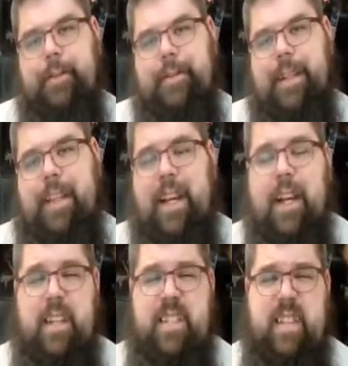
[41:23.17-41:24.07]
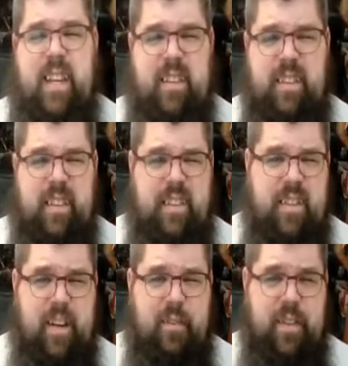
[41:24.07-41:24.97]
like, that kind of sales and
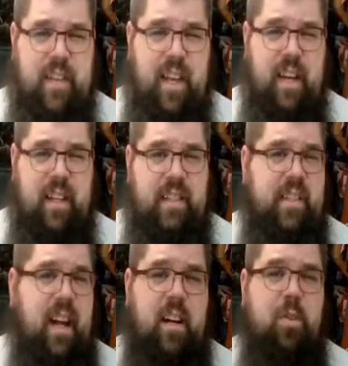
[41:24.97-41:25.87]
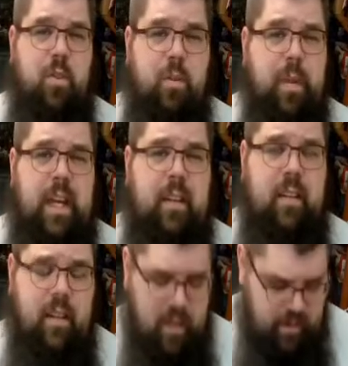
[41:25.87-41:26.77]
stuff is it's not cool, man.
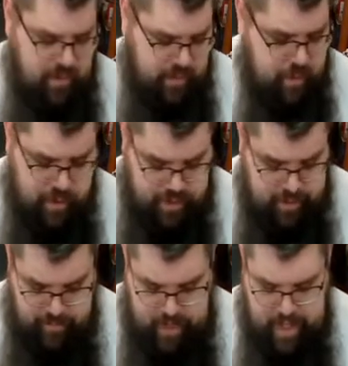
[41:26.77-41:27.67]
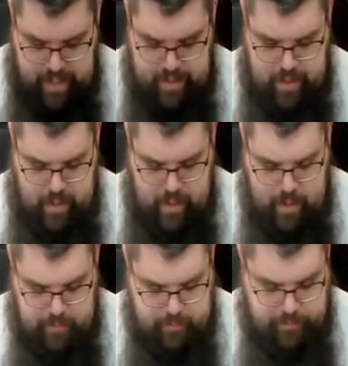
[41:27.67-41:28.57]
They shouldn't do that.
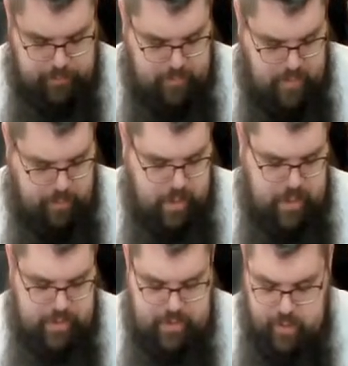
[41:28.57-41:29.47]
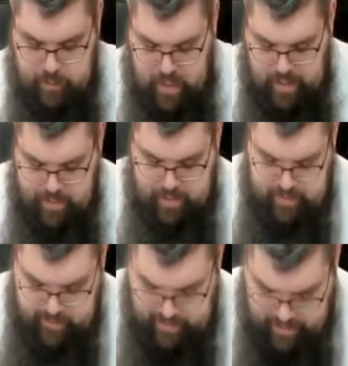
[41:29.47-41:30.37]
But it's a good box. You
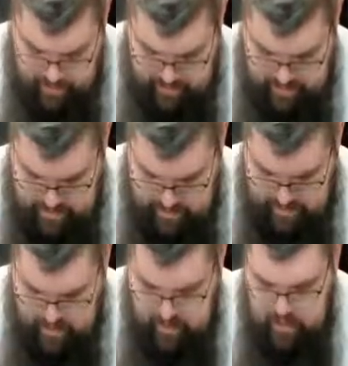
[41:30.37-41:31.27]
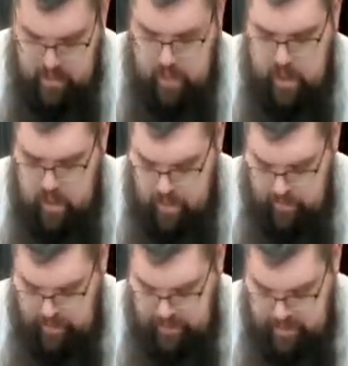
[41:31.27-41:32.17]
get some nice units in it.
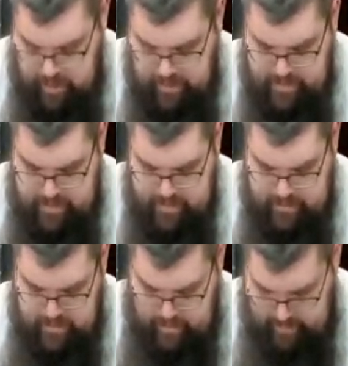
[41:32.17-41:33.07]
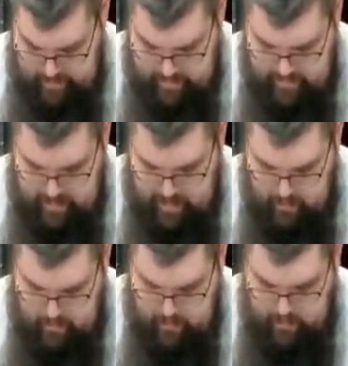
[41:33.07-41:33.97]
You get a nice
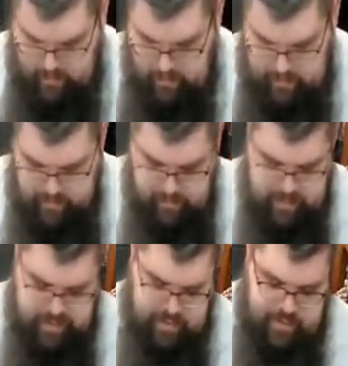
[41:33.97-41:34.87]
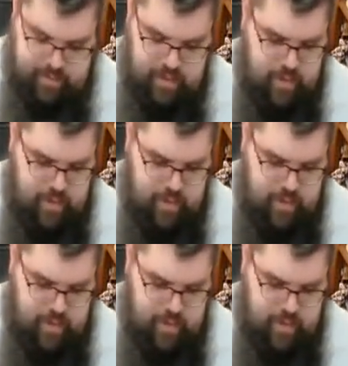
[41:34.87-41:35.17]
discount on the units, which is